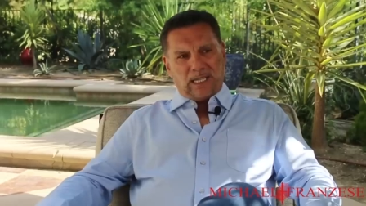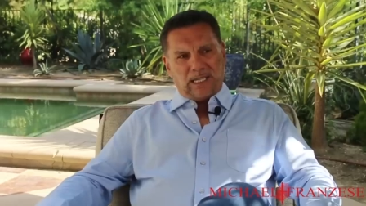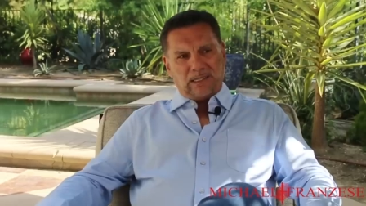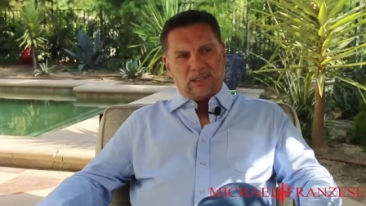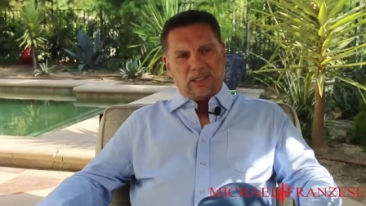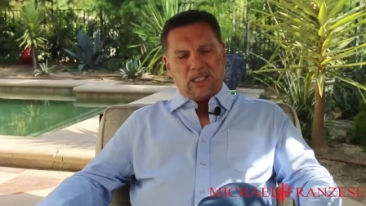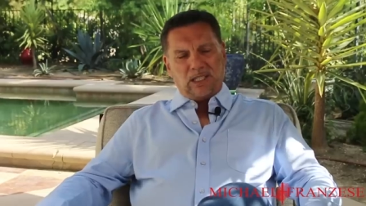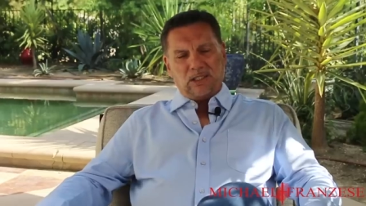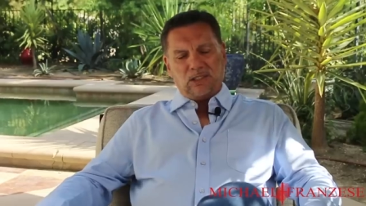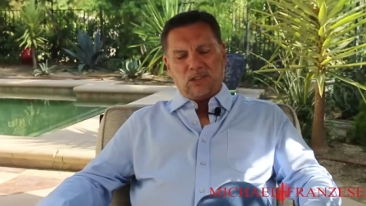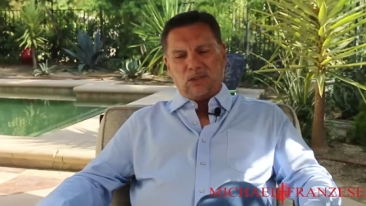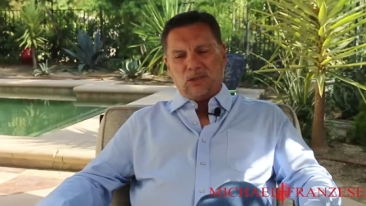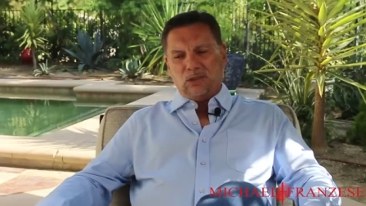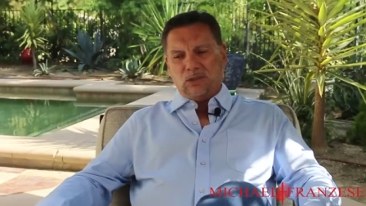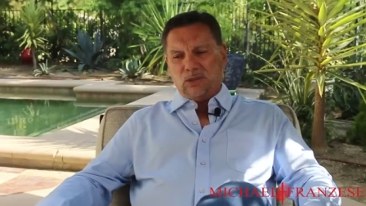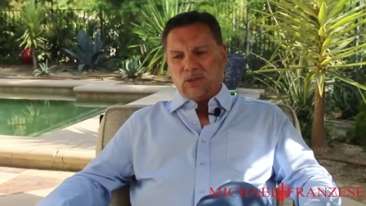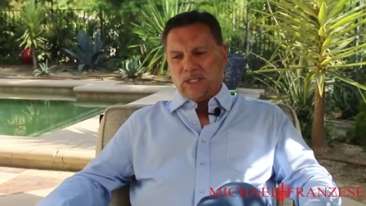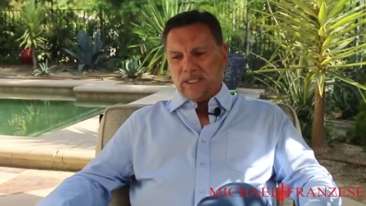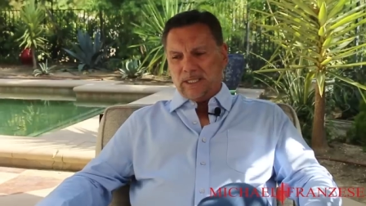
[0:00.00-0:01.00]
I tend
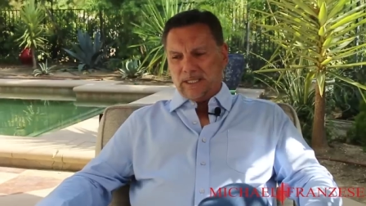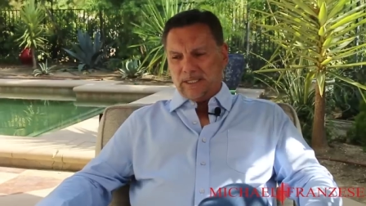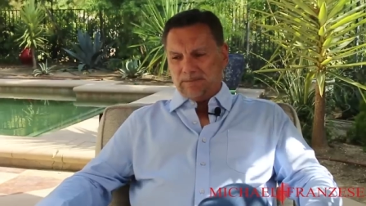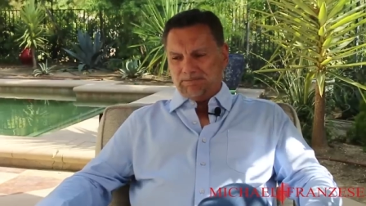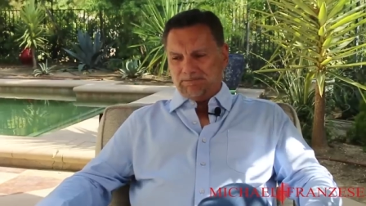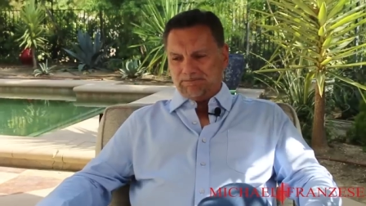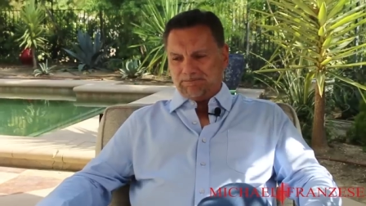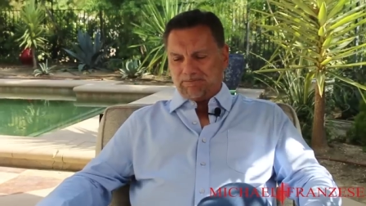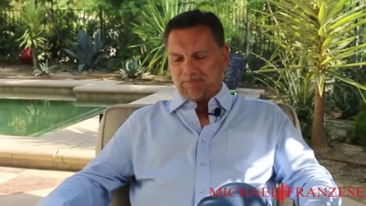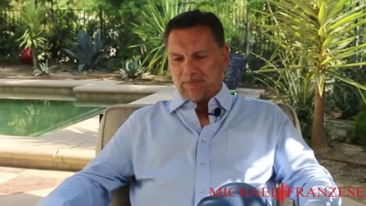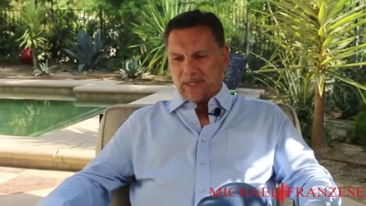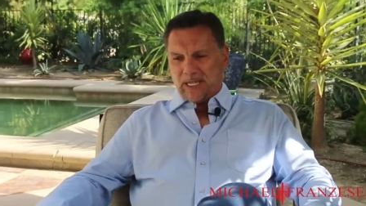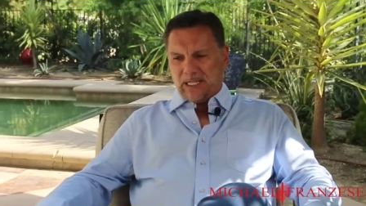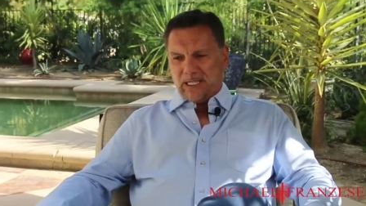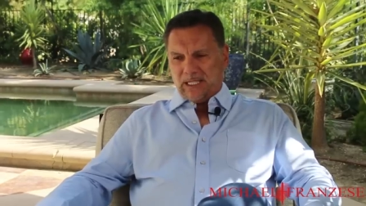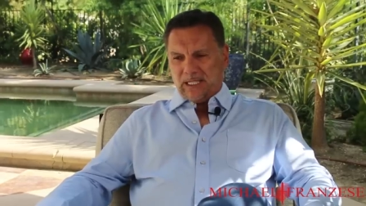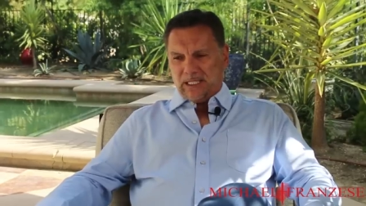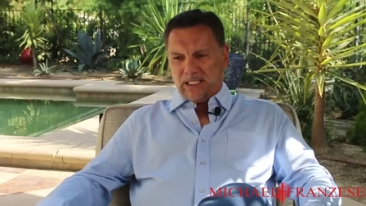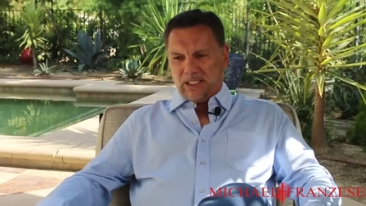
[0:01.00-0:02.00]
to, um,
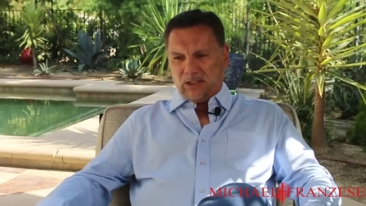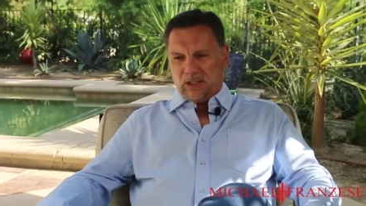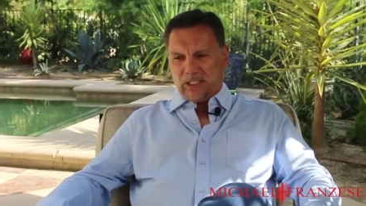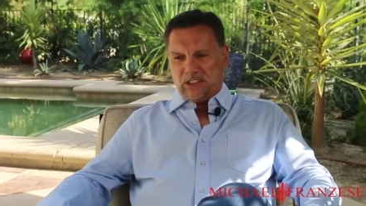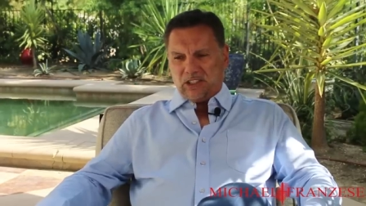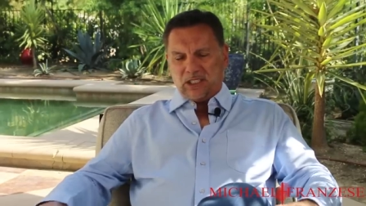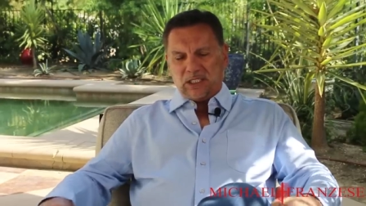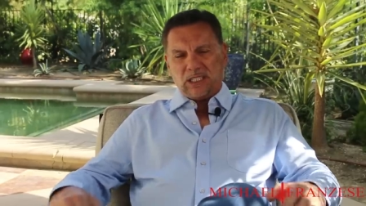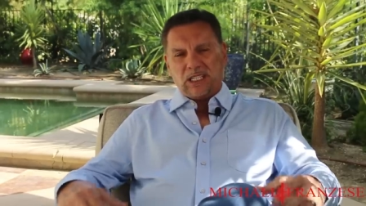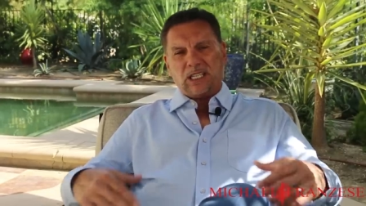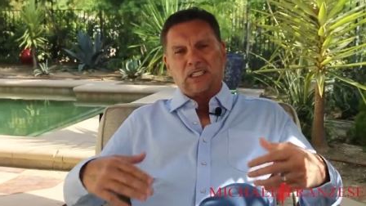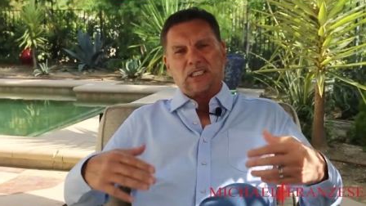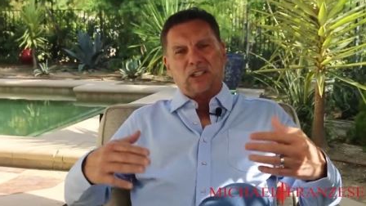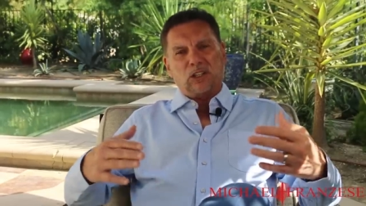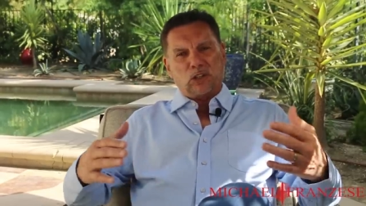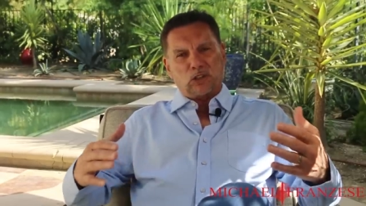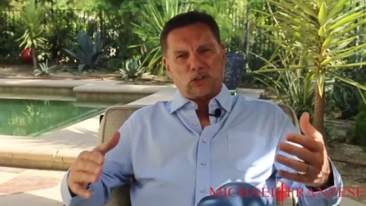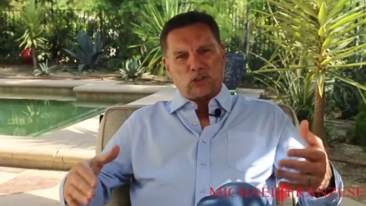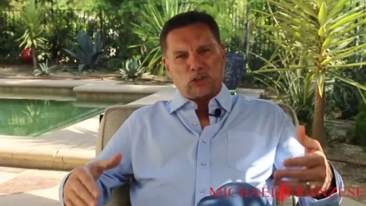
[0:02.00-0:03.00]
you know, I tend to get
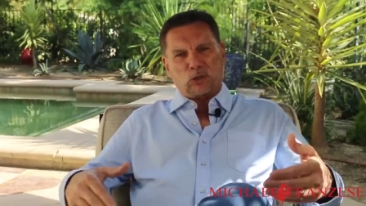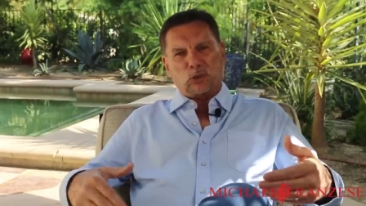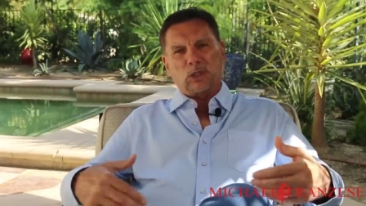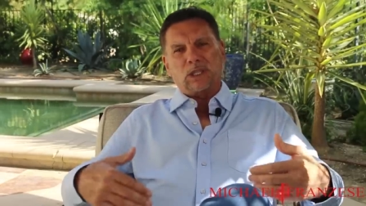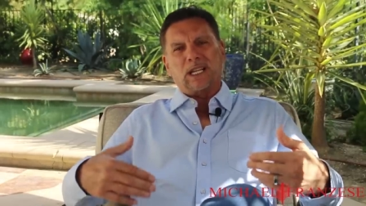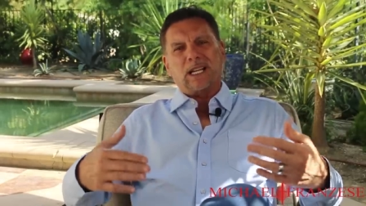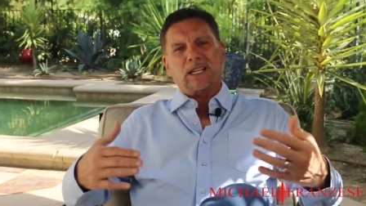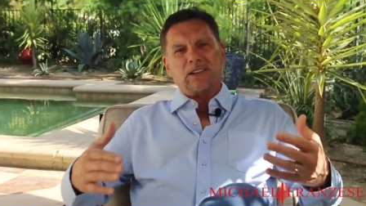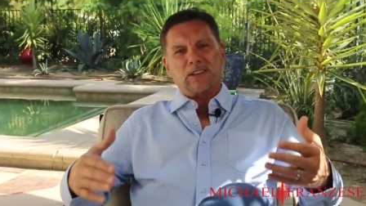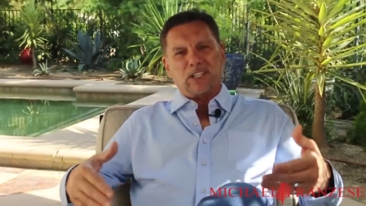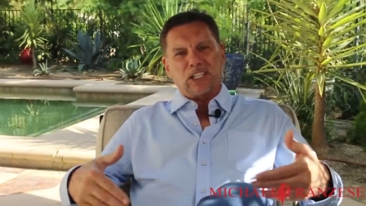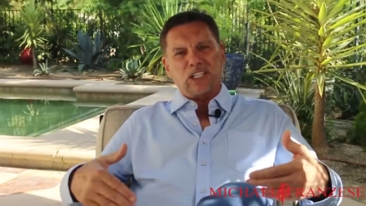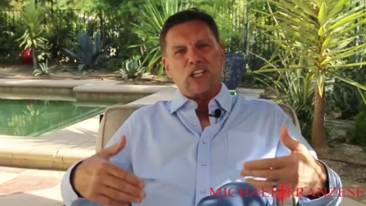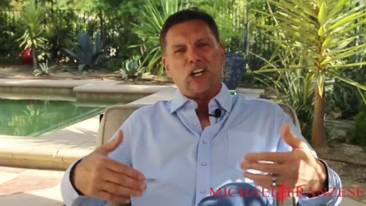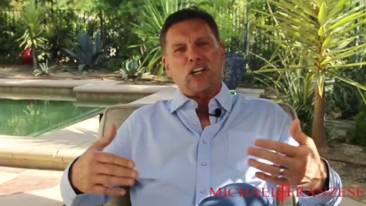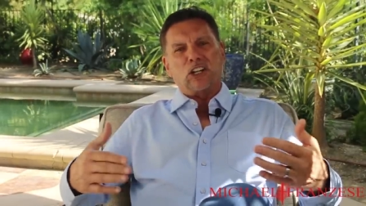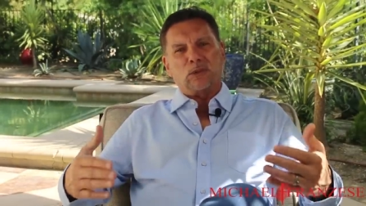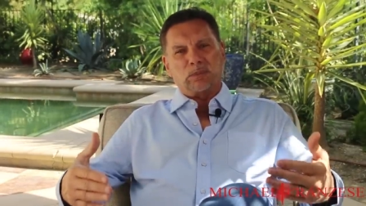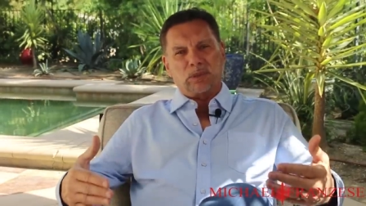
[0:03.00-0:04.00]
closer to a lot of the
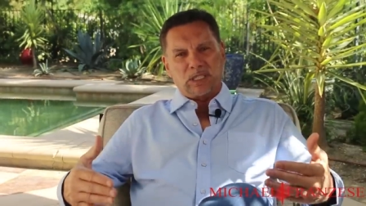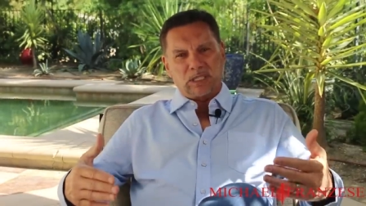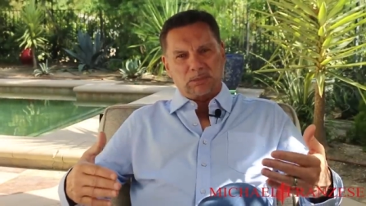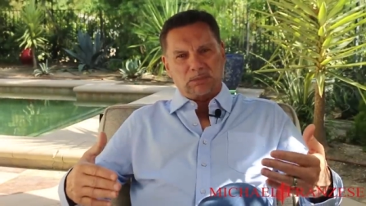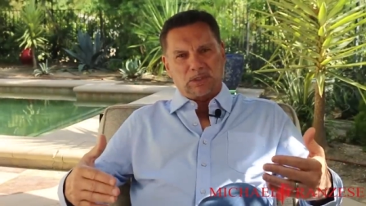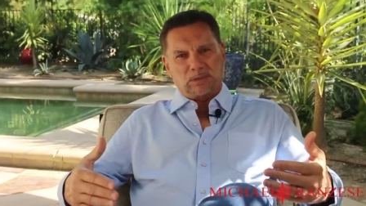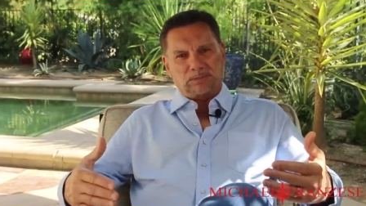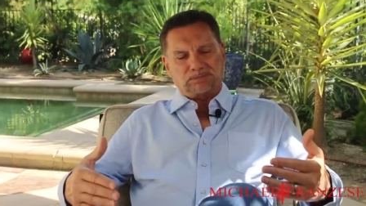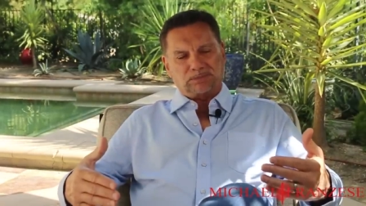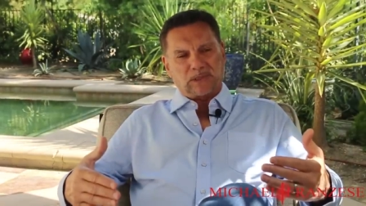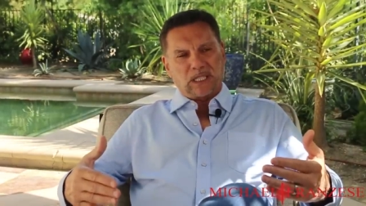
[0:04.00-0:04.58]
young people.